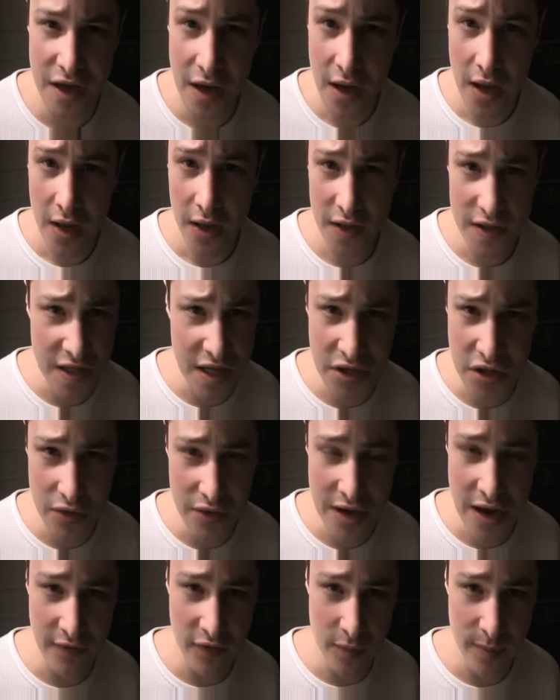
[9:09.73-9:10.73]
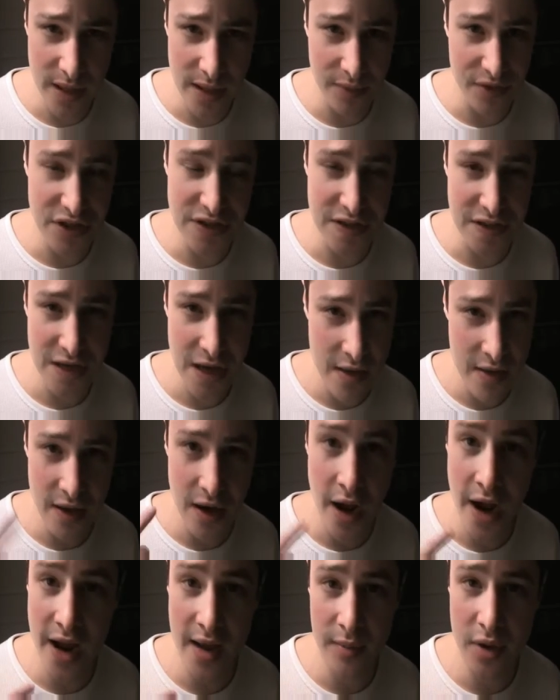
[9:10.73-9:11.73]
because then you'd never be able to say that
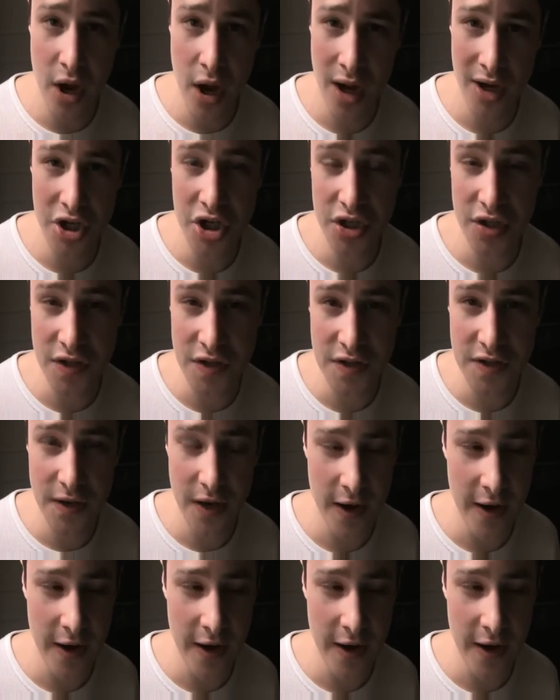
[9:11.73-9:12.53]
I am conscious.